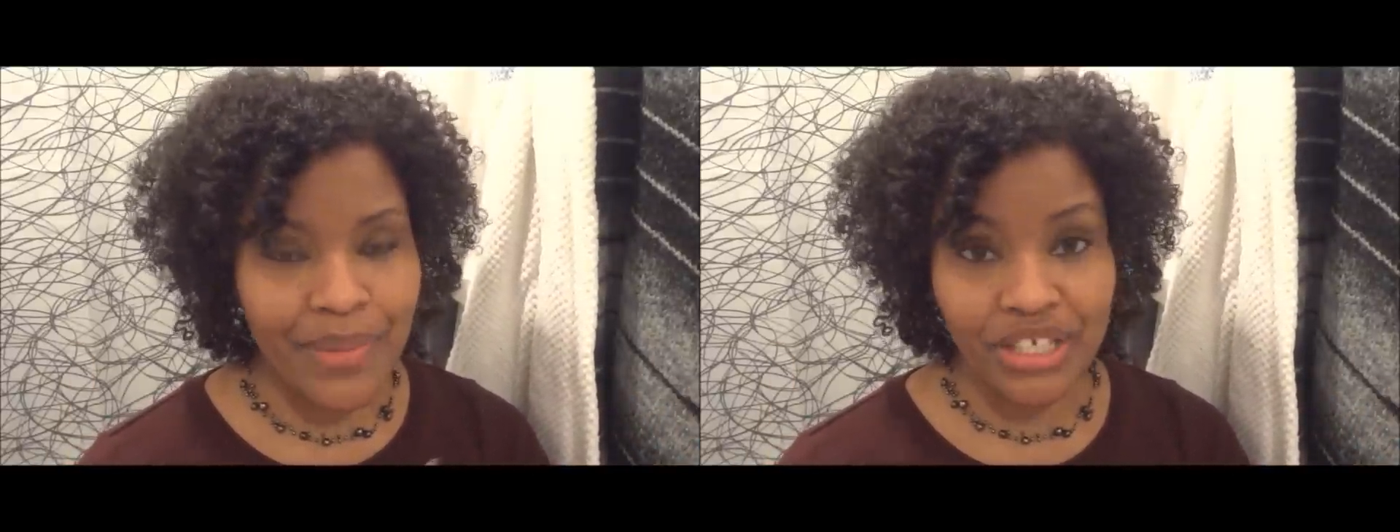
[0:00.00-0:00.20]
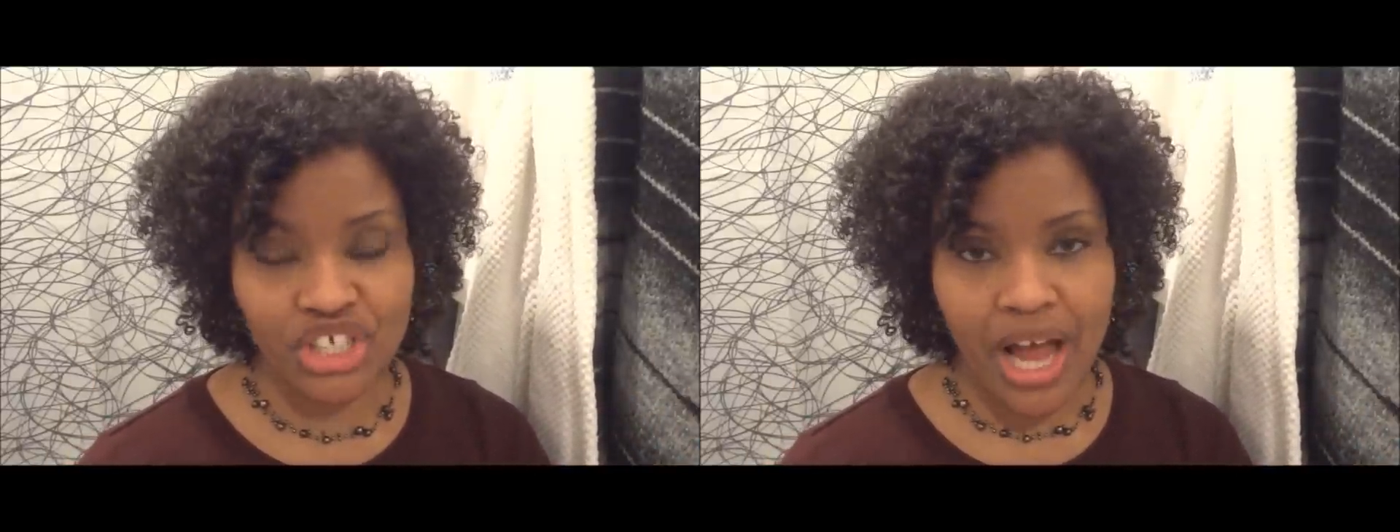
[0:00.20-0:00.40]

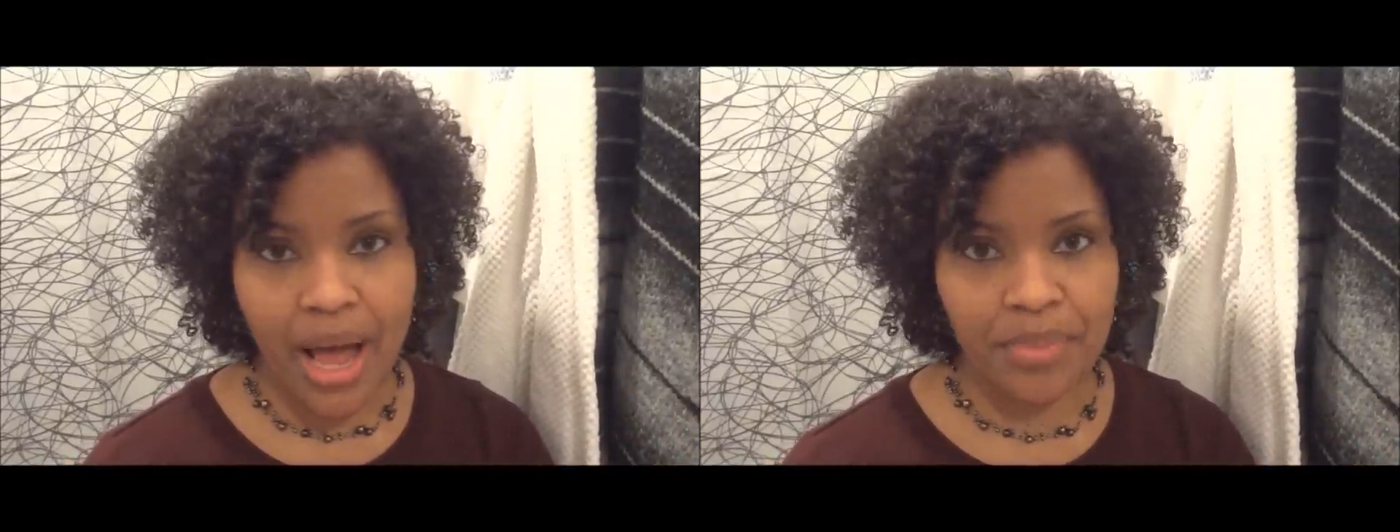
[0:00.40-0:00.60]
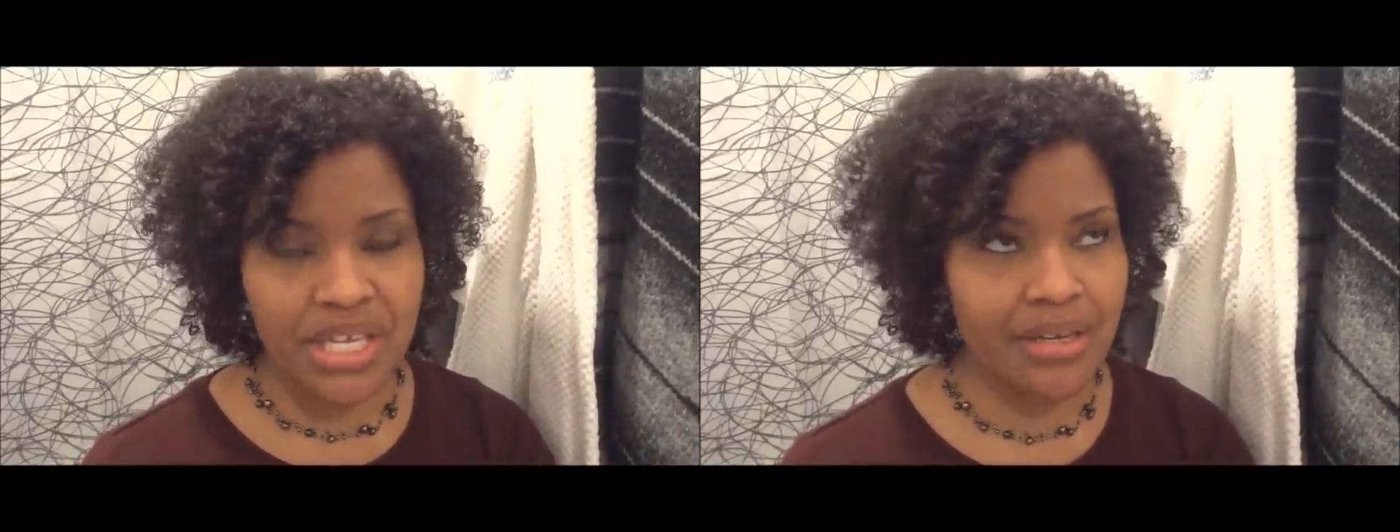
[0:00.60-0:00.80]
big
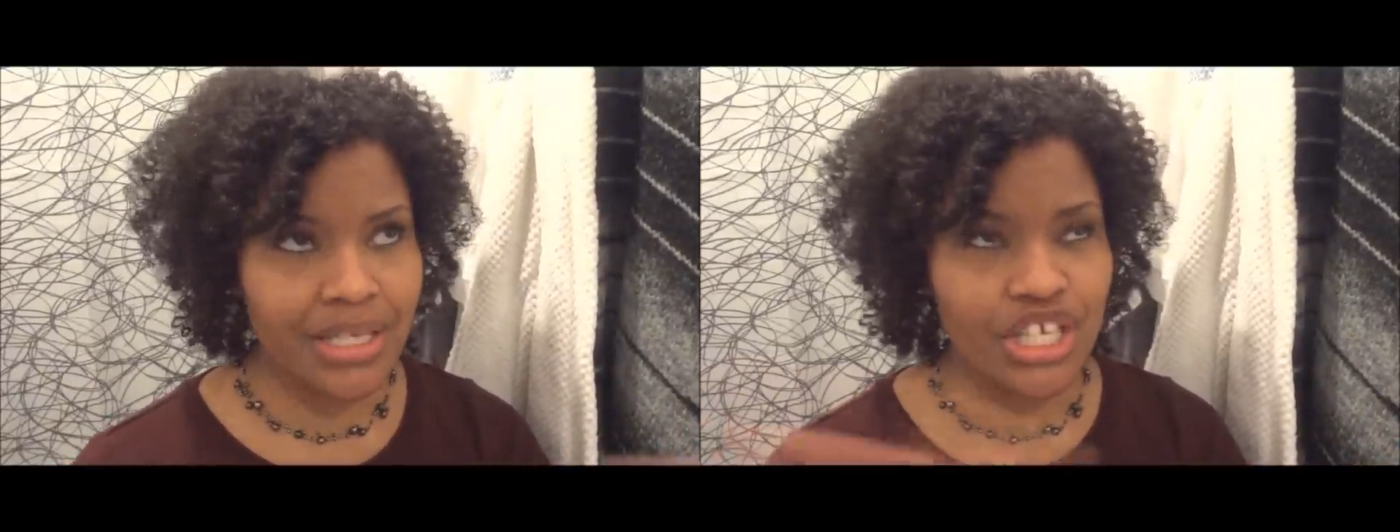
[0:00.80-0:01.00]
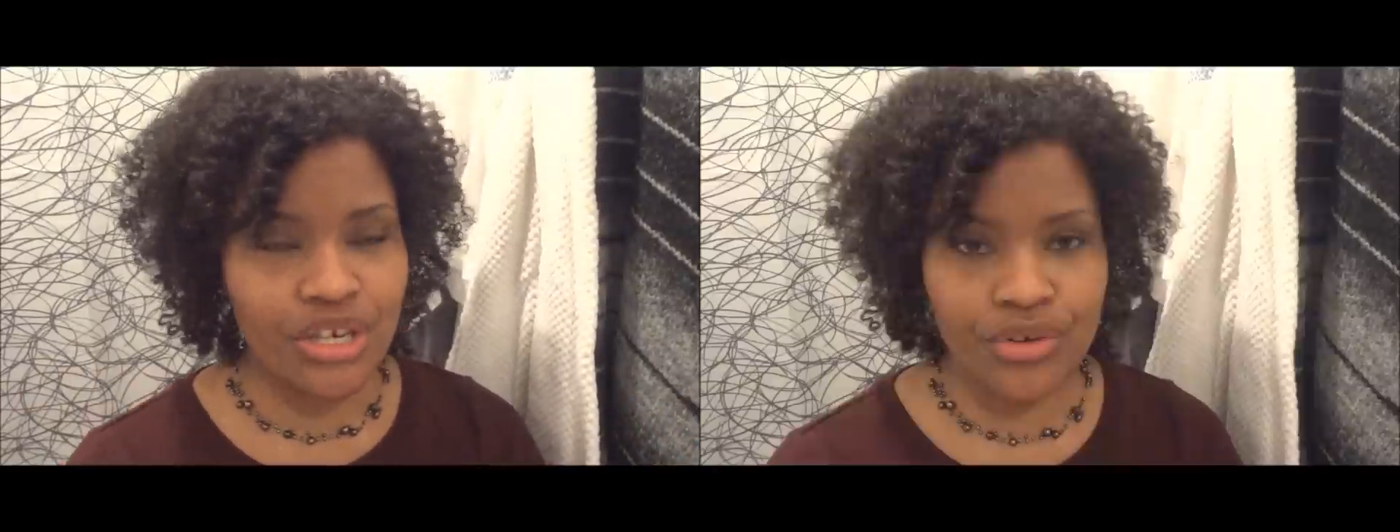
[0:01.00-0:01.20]

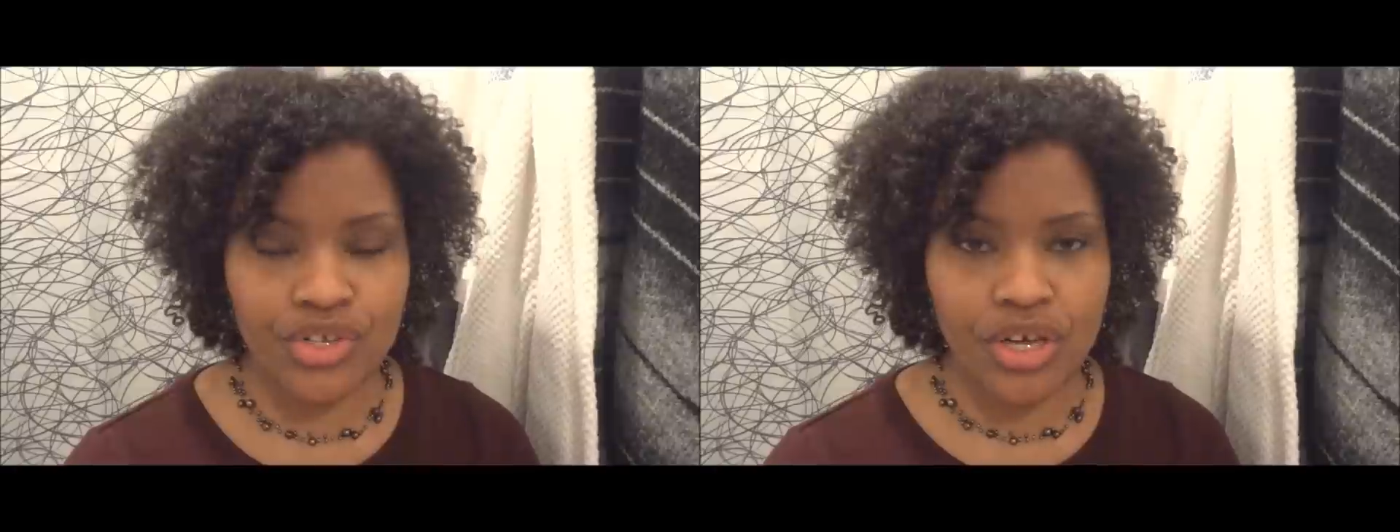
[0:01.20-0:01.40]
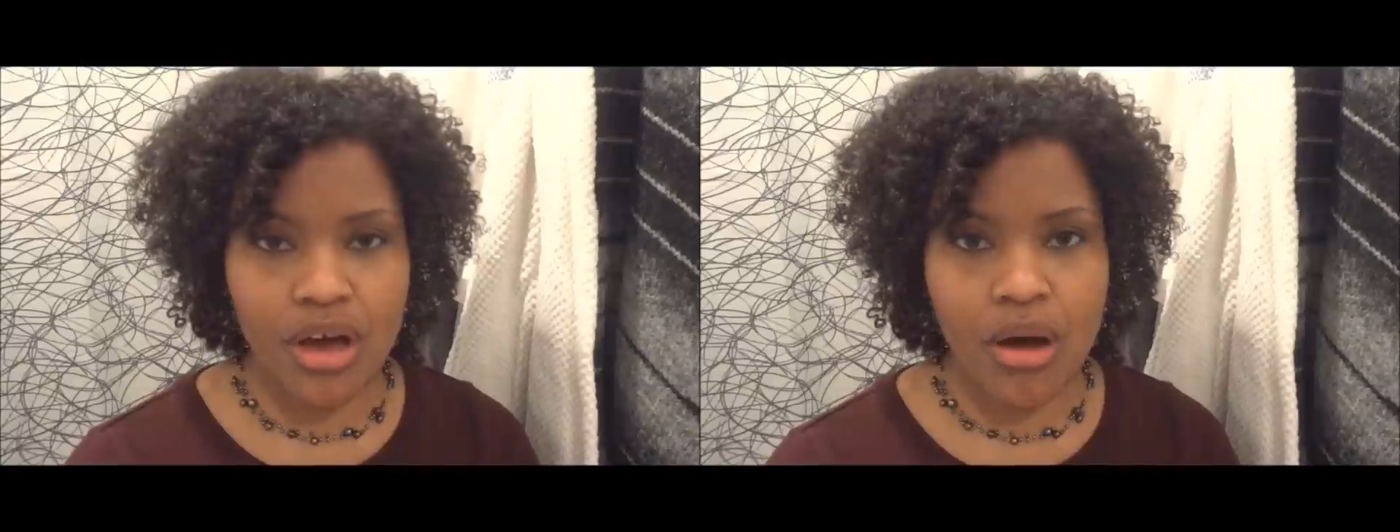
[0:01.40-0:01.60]
chopped years
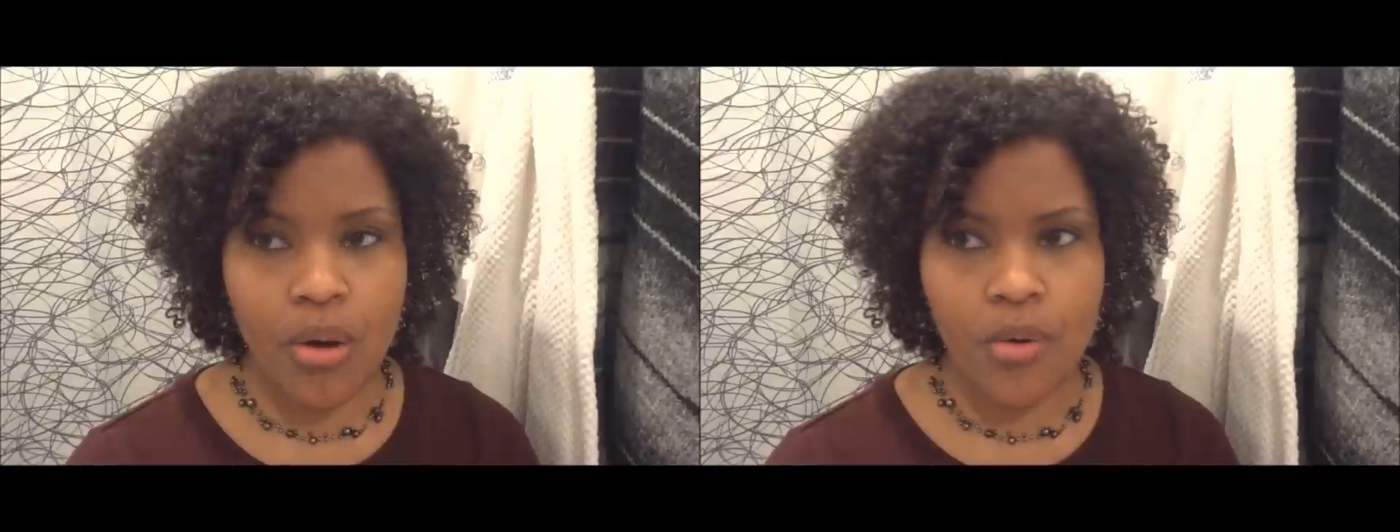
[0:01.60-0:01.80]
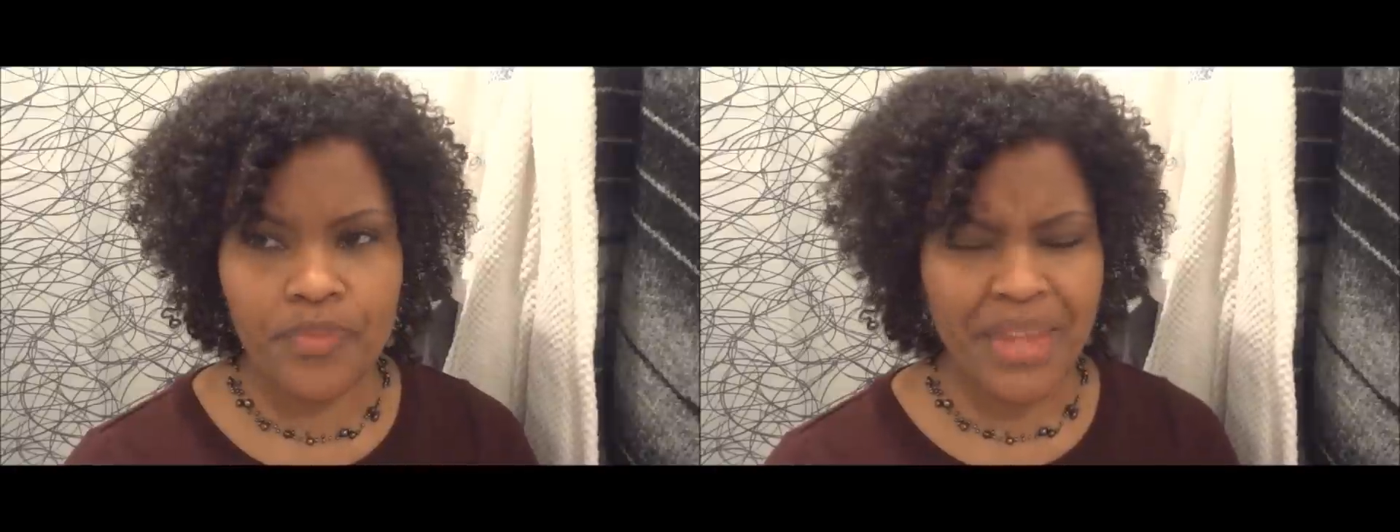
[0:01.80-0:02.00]

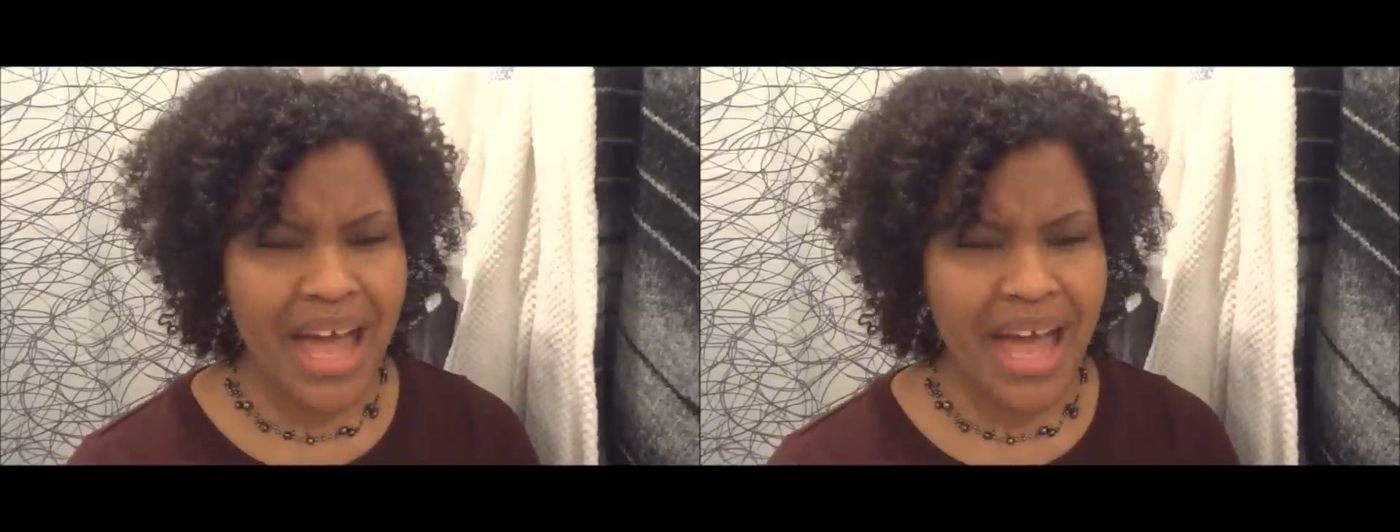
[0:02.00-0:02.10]
ago,